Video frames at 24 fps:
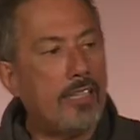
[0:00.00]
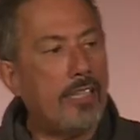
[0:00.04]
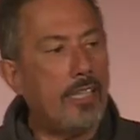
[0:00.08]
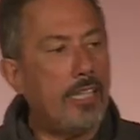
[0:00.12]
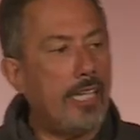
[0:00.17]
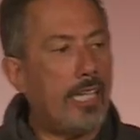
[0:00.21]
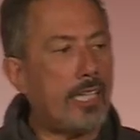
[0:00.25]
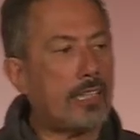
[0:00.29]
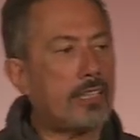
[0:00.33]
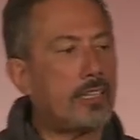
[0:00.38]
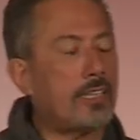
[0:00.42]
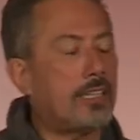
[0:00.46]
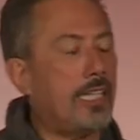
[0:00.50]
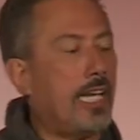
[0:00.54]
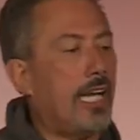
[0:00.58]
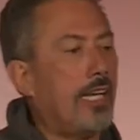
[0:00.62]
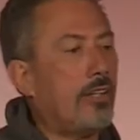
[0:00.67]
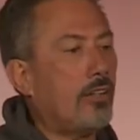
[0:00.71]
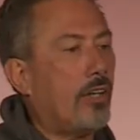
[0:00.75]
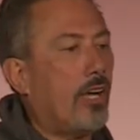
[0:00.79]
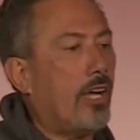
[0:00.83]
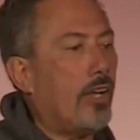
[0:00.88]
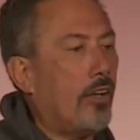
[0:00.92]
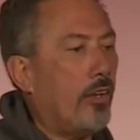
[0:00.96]
the next
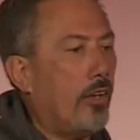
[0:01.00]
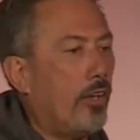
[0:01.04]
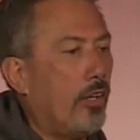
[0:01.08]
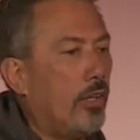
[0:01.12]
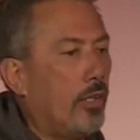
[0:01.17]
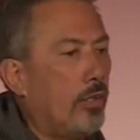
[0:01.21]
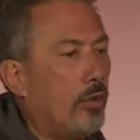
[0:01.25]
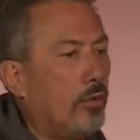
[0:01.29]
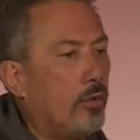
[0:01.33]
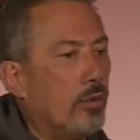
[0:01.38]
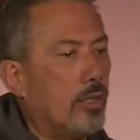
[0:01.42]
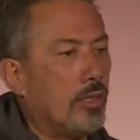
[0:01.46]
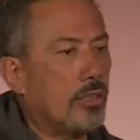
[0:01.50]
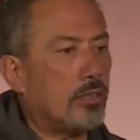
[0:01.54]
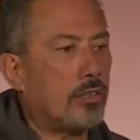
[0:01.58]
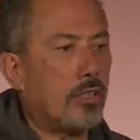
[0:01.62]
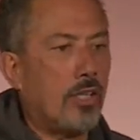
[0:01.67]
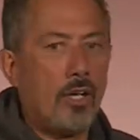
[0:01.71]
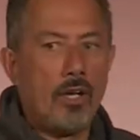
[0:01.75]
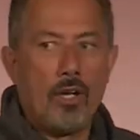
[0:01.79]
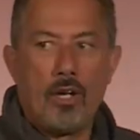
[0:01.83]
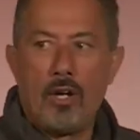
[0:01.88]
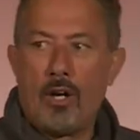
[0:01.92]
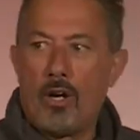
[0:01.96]
sound I heard was,
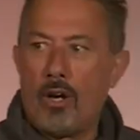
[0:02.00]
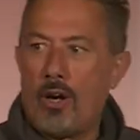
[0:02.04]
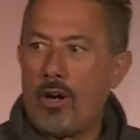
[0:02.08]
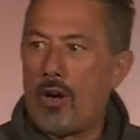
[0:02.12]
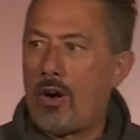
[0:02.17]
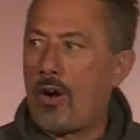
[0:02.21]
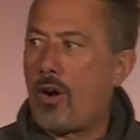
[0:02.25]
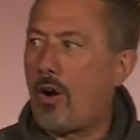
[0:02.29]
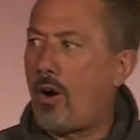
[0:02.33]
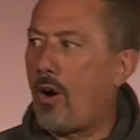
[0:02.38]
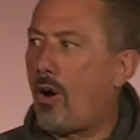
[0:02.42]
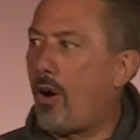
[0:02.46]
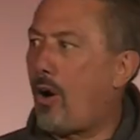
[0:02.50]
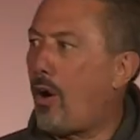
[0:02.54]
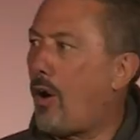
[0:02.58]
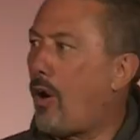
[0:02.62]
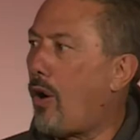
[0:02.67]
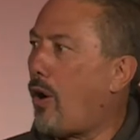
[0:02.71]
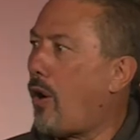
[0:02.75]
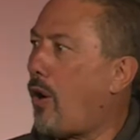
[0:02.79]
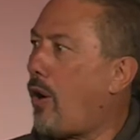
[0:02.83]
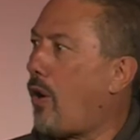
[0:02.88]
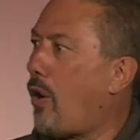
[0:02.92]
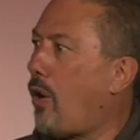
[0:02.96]

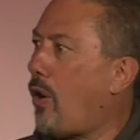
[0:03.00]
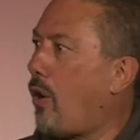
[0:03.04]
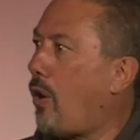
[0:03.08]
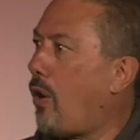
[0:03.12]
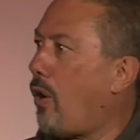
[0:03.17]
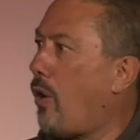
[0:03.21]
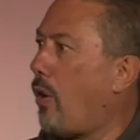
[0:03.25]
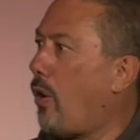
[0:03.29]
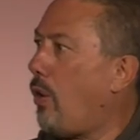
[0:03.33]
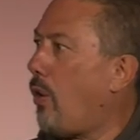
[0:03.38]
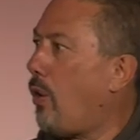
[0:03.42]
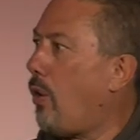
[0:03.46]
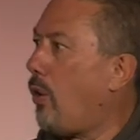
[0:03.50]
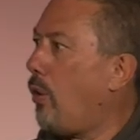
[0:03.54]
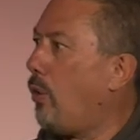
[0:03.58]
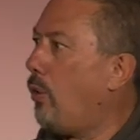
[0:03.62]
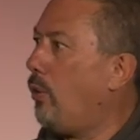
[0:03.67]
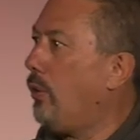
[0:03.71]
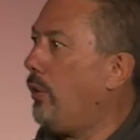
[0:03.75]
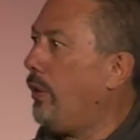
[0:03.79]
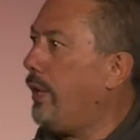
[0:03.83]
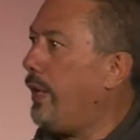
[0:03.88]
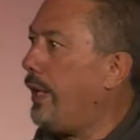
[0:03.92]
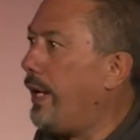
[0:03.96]

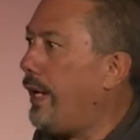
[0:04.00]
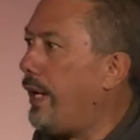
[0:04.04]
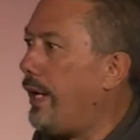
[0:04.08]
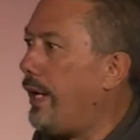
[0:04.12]
"Holy,